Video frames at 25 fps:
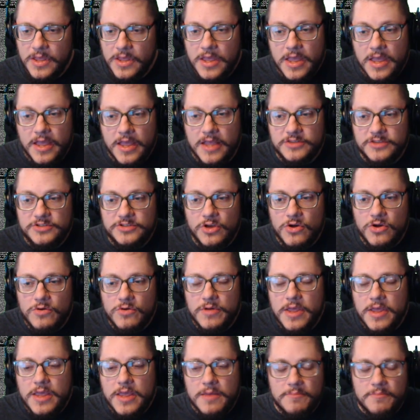And
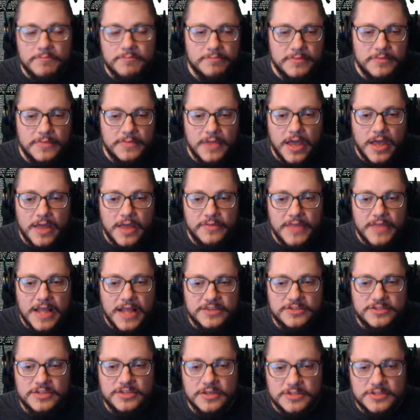so
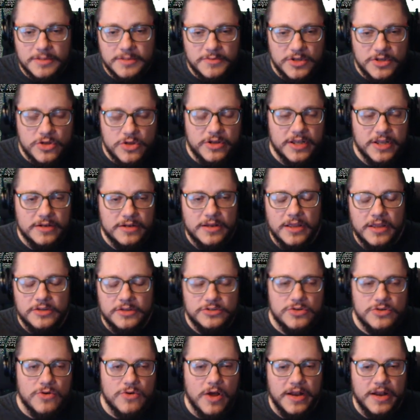that's something you can
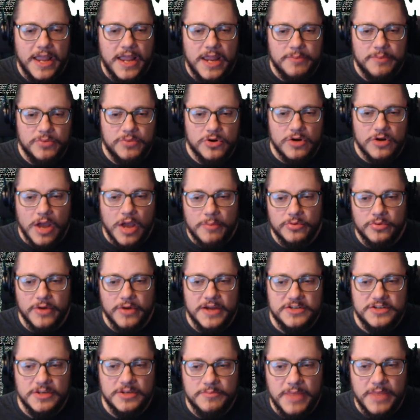do on a per
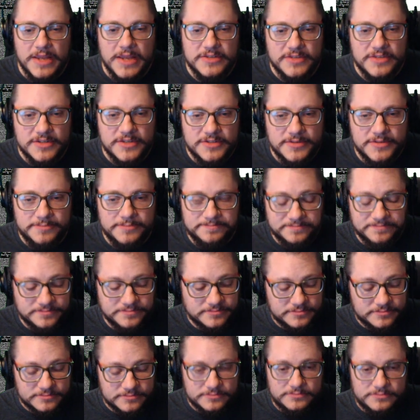operation basis.
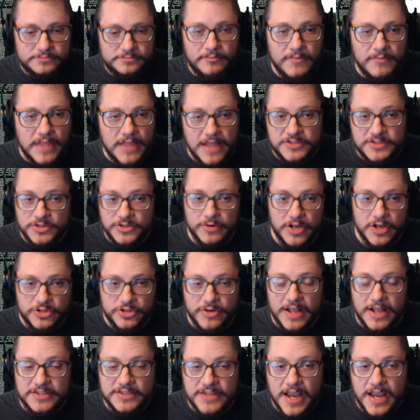And so in a
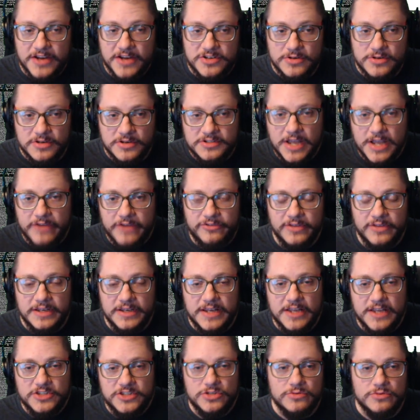transaction, you definitely
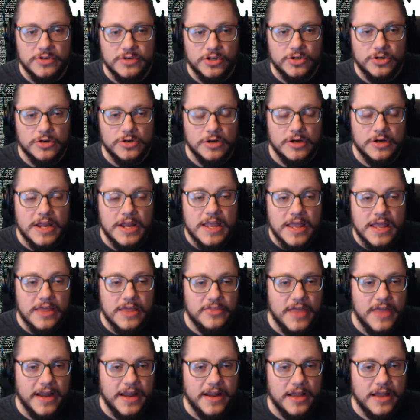need to incur
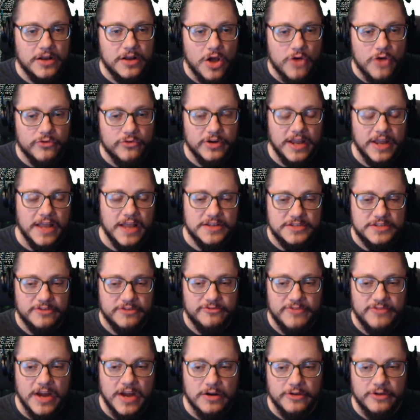that kind of overhead to
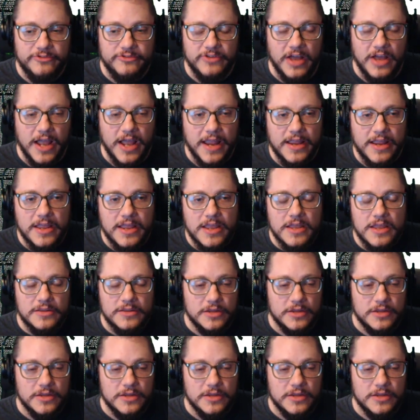verify the